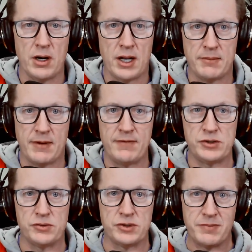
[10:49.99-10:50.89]
I like my
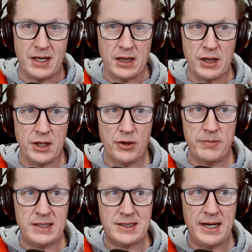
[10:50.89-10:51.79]
visuals to be a little
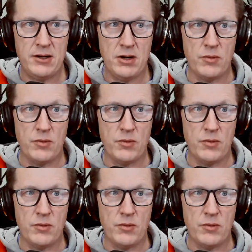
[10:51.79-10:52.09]
bit tighter.